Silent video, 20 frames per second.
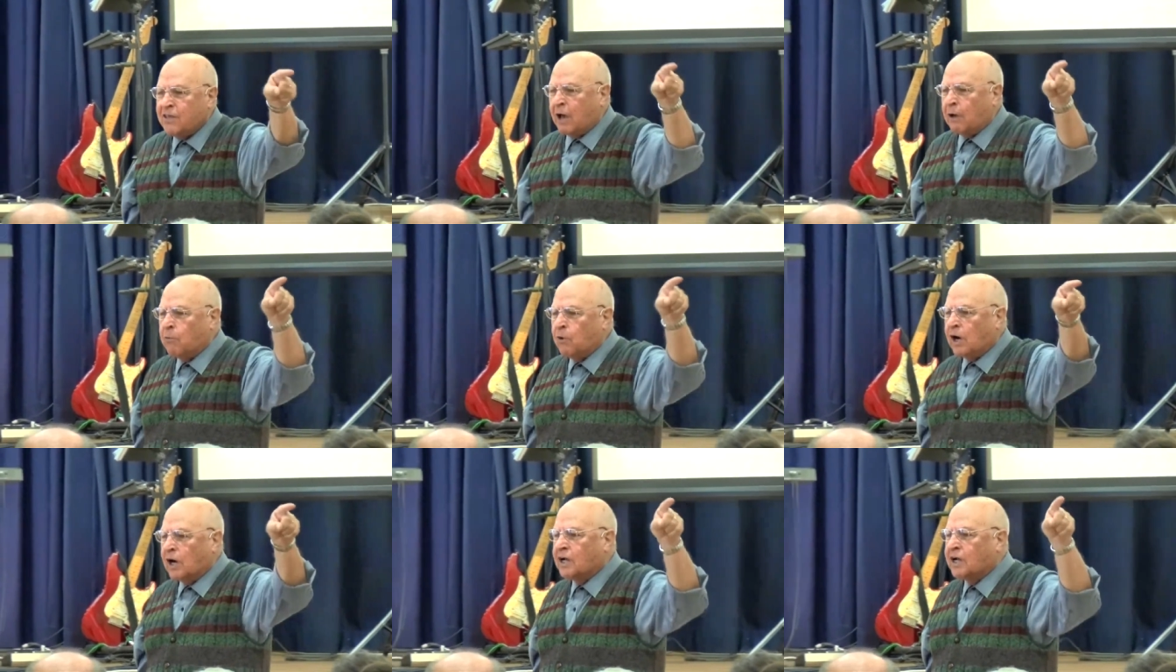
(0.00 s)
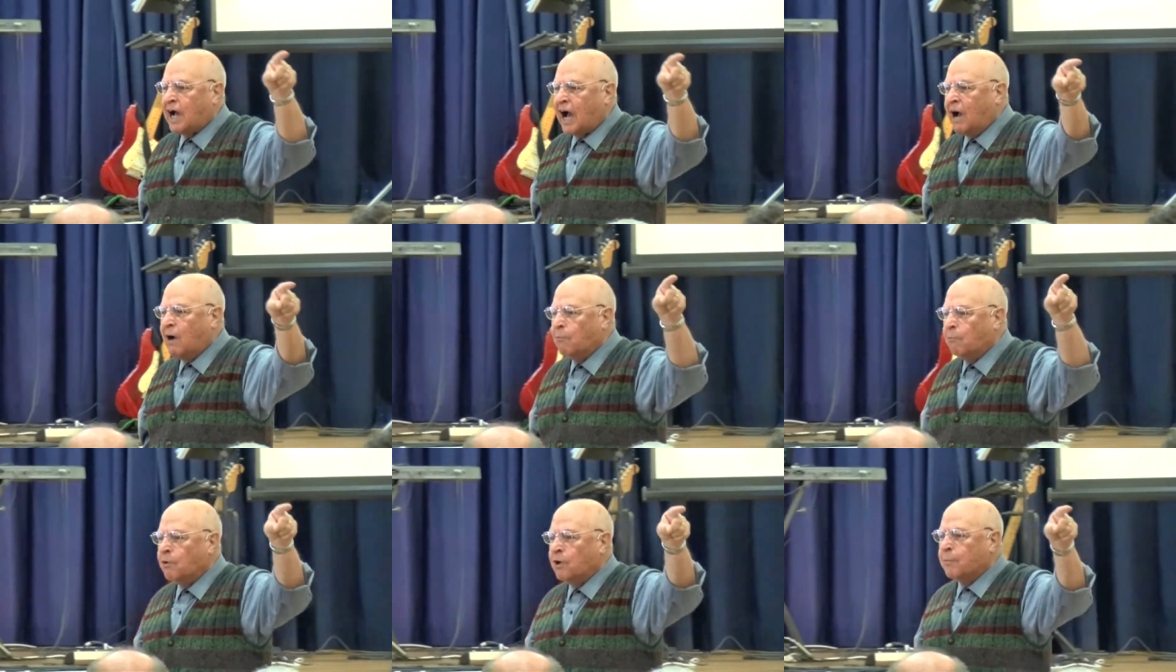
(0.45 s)
They will
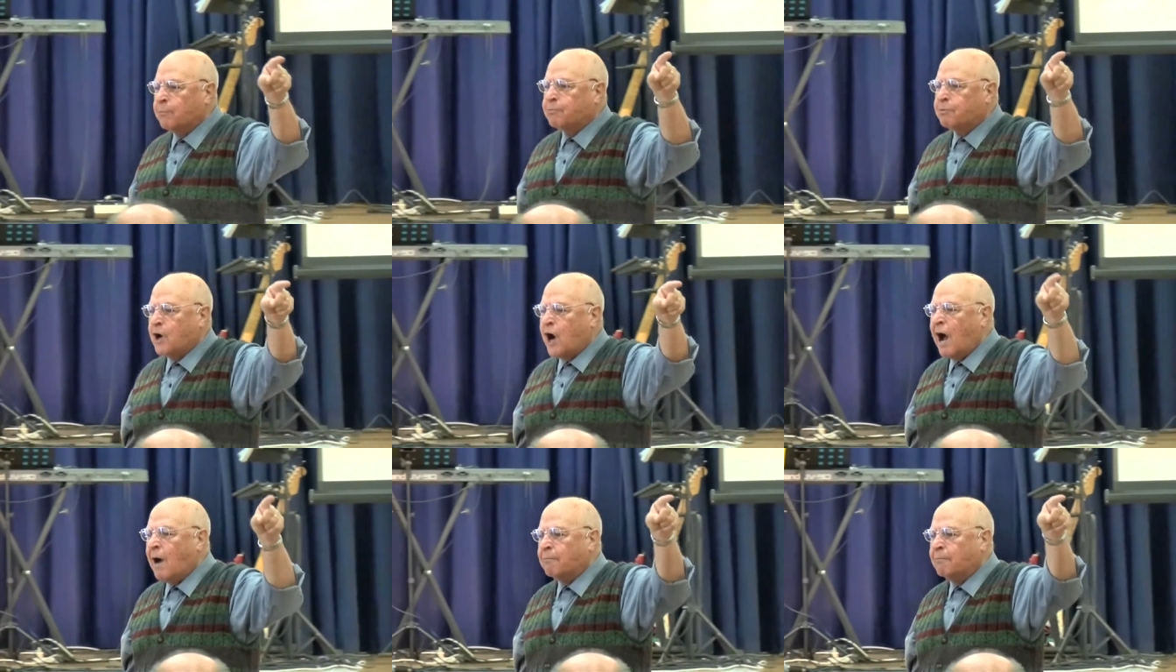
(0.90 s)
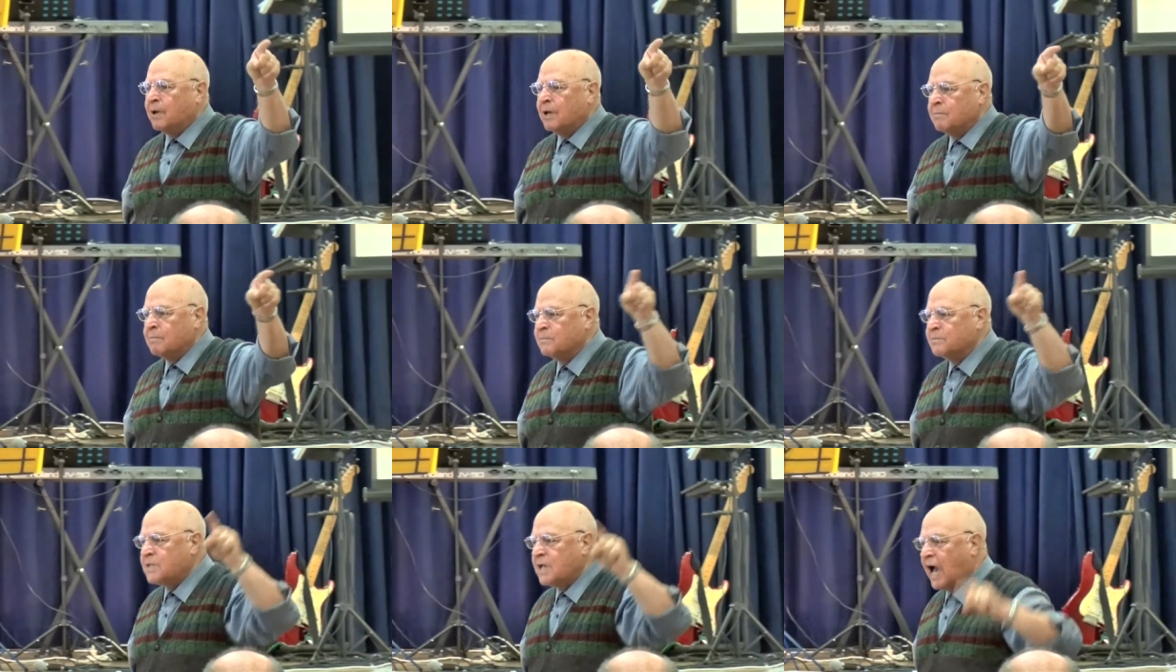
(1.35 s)
come with
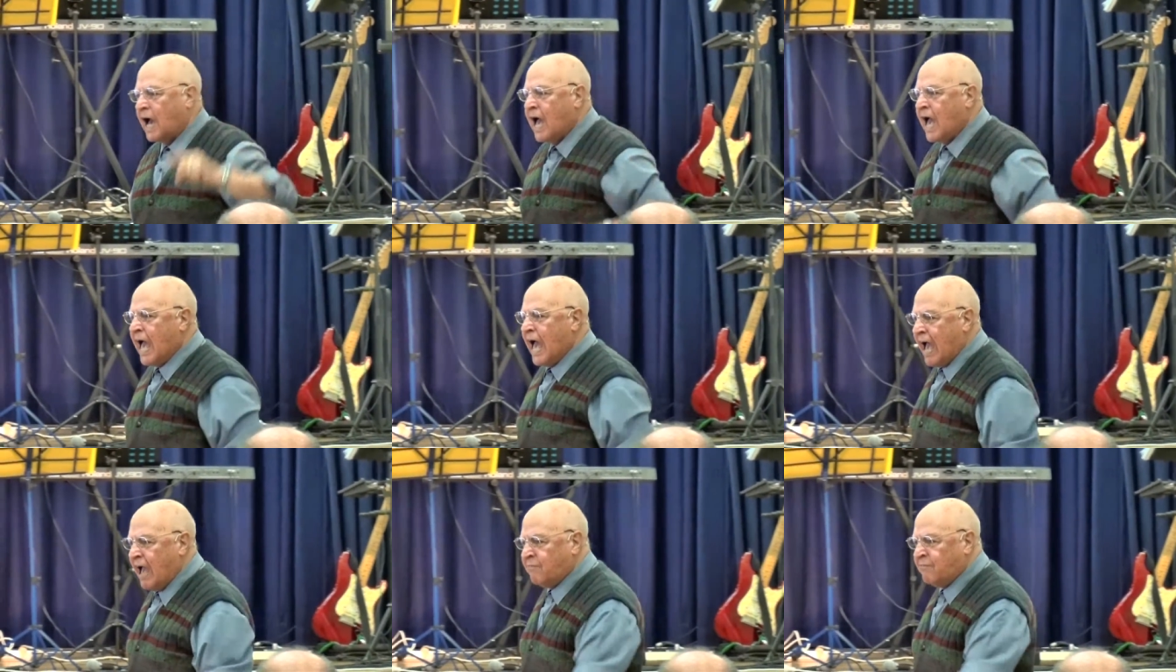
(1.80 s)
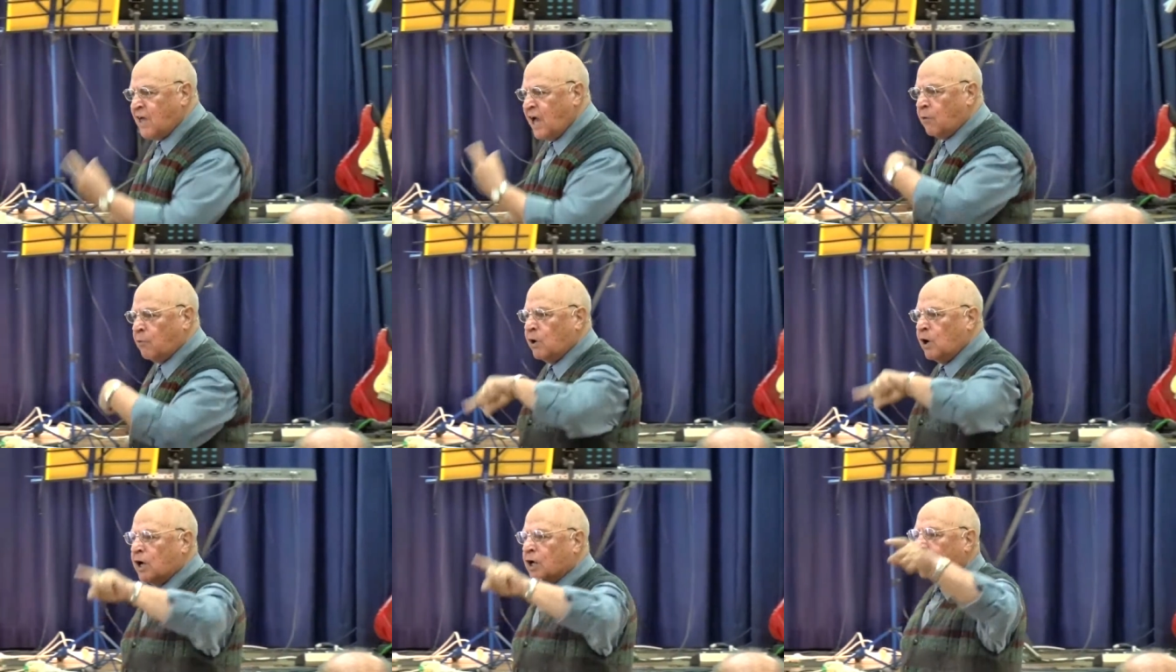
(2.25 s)
problems and
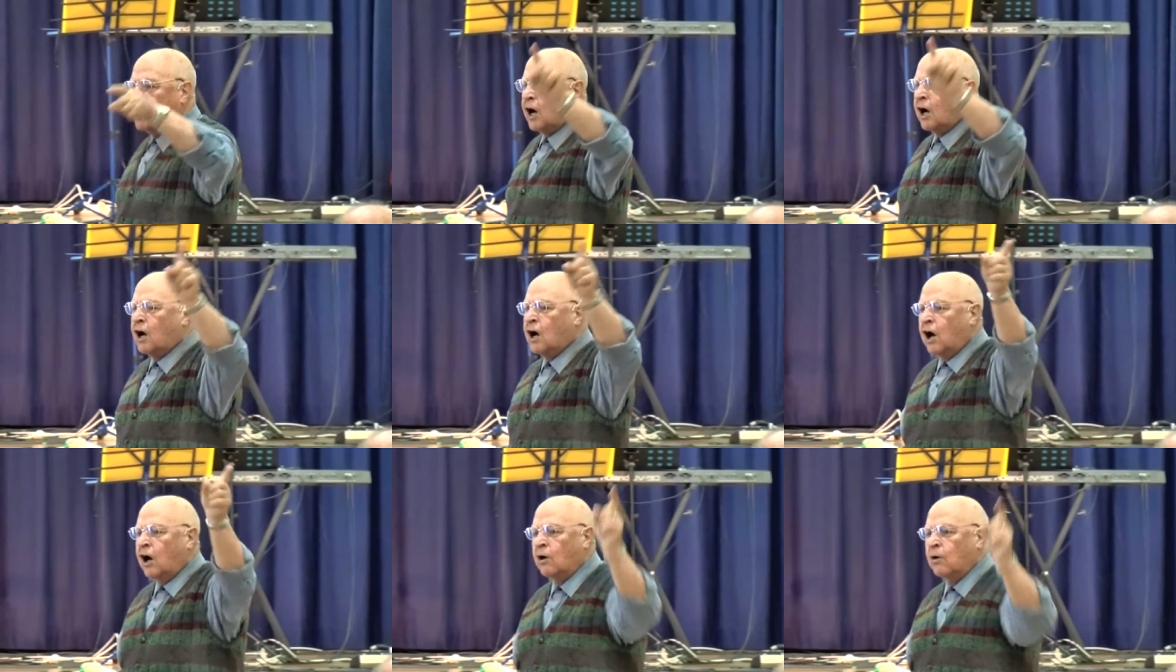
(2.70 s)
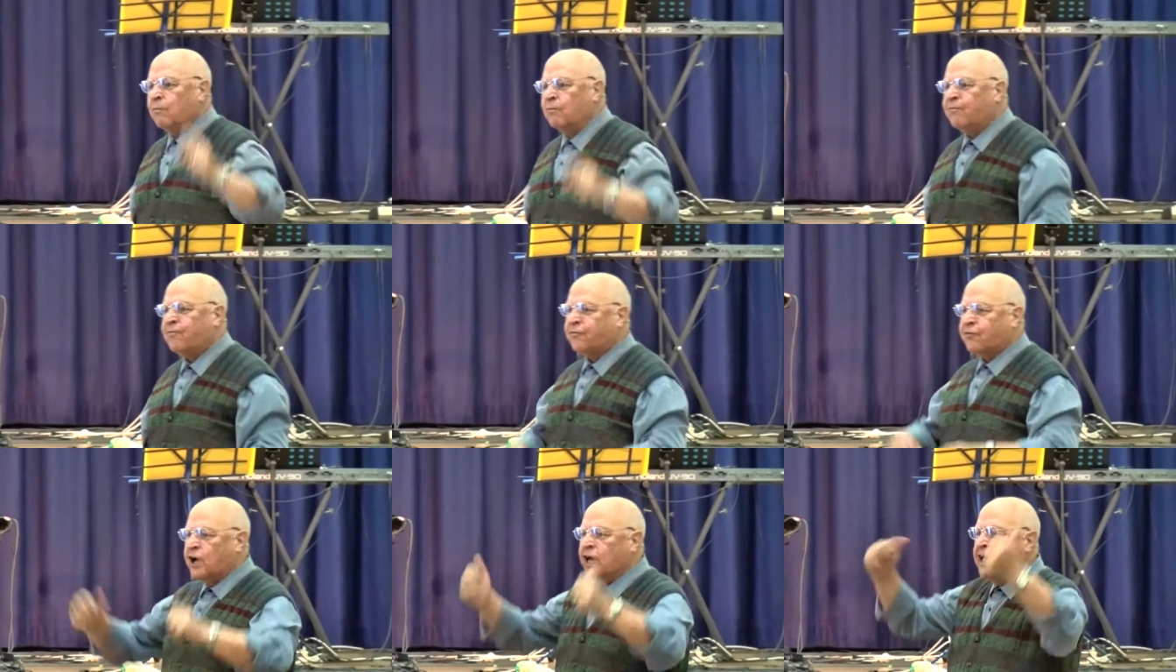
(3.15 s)
they will go home
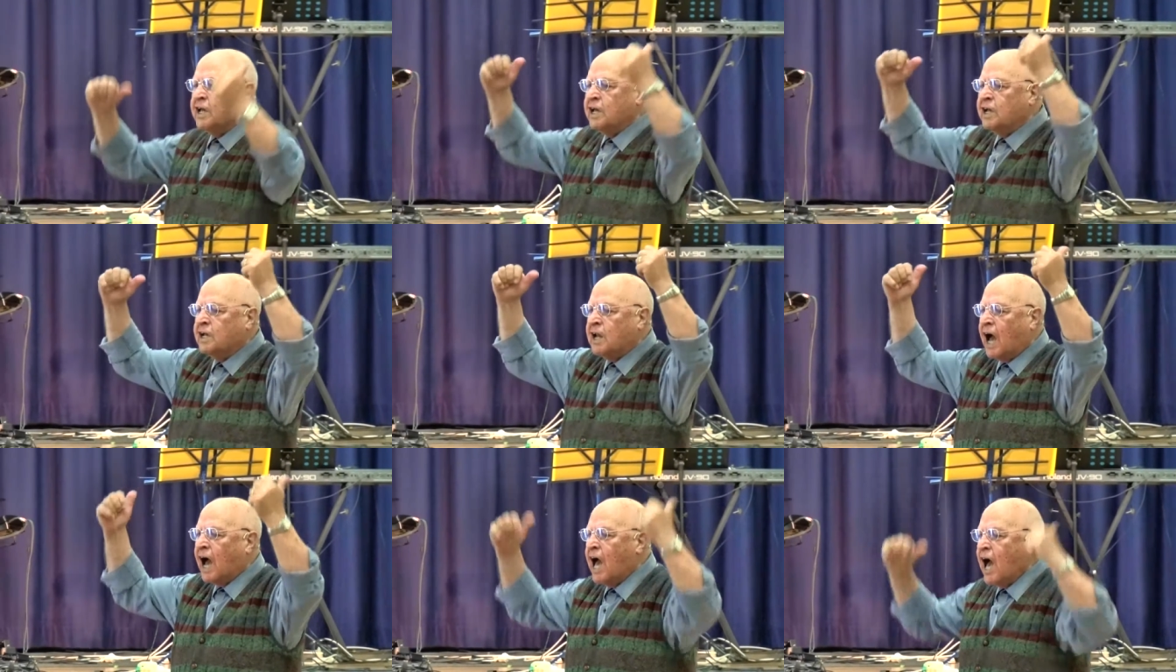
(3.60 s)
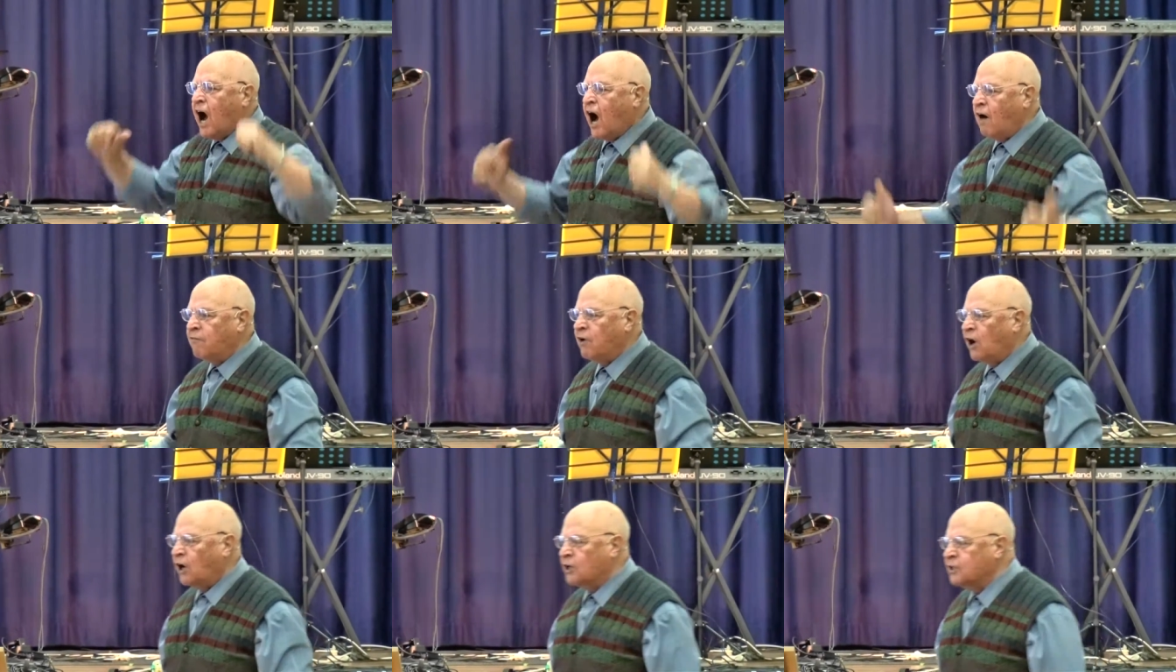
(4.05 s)
freed
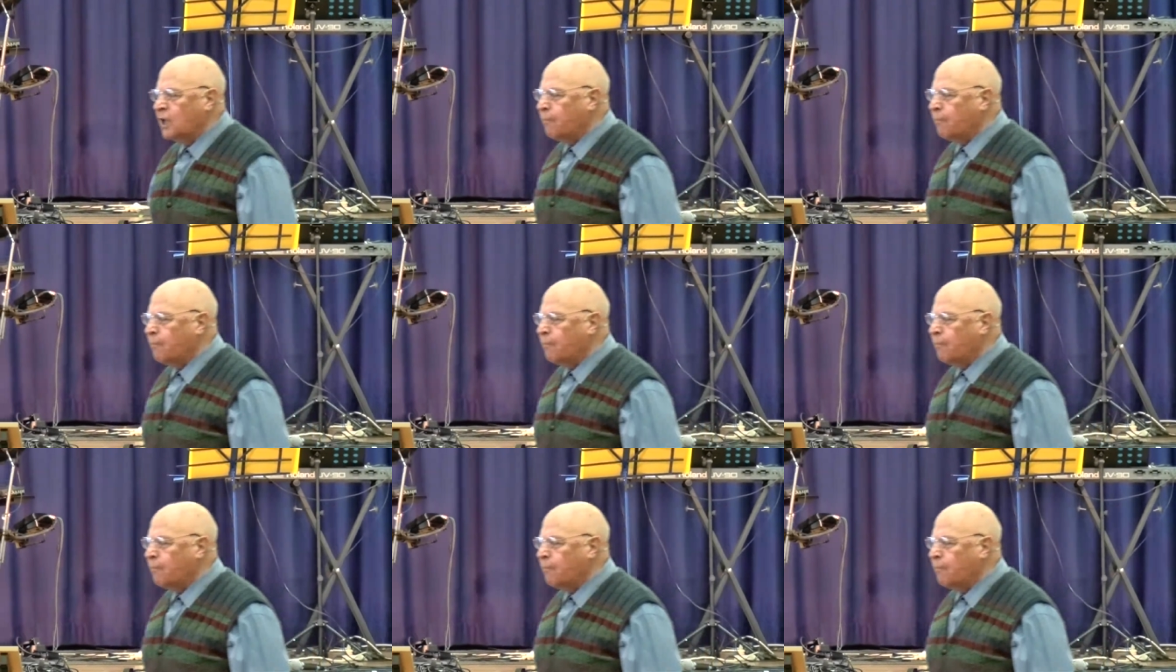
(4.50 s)
of all